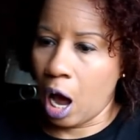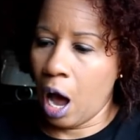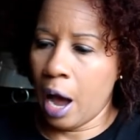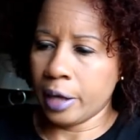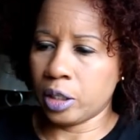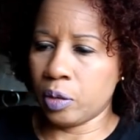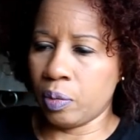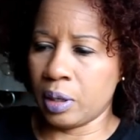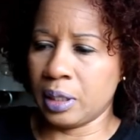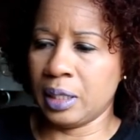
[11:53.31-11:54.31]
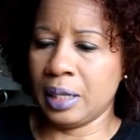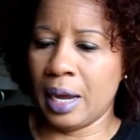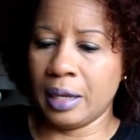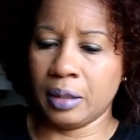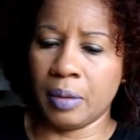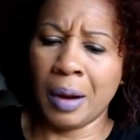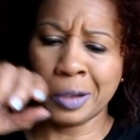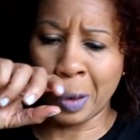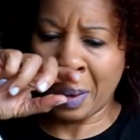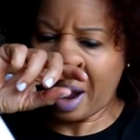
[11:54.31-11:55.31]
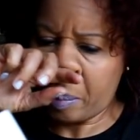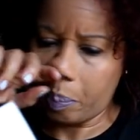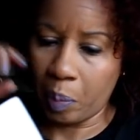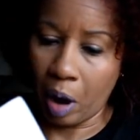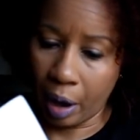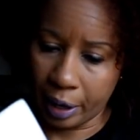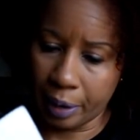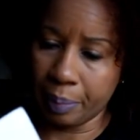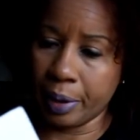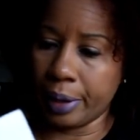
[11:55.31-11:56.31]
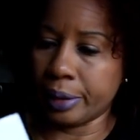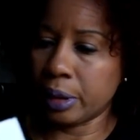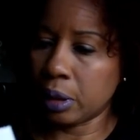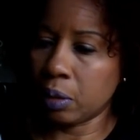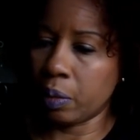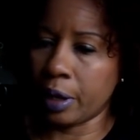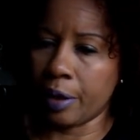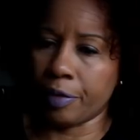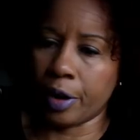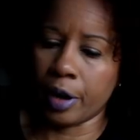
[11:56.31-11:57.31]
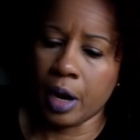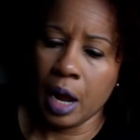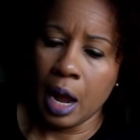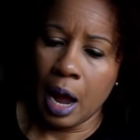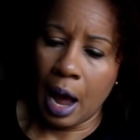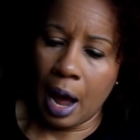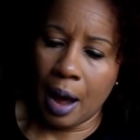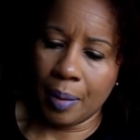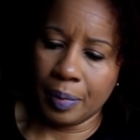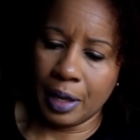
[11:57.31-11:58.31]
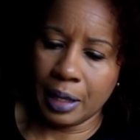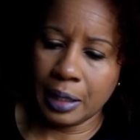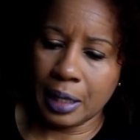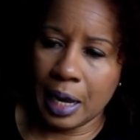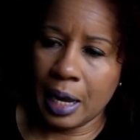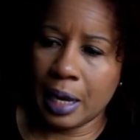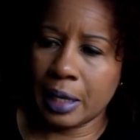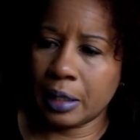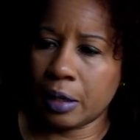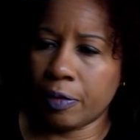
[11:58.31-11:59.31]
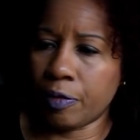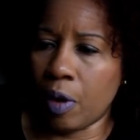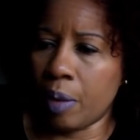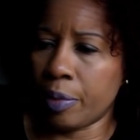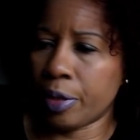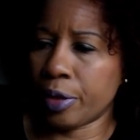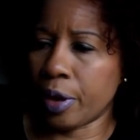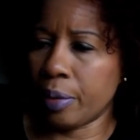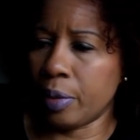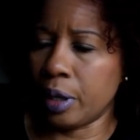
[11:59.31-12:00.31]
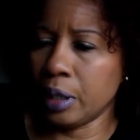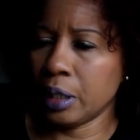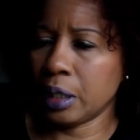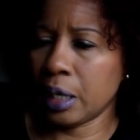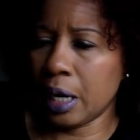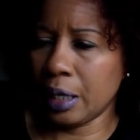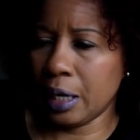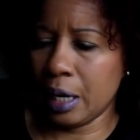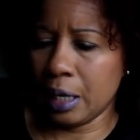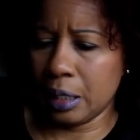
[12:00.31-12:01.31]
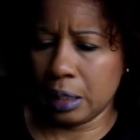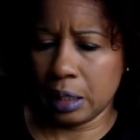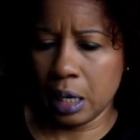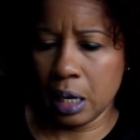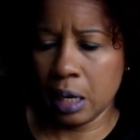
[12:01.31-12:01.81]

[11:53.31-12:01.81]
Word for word: got was this not sure why I bought it but whatever um, this is from Thermos it is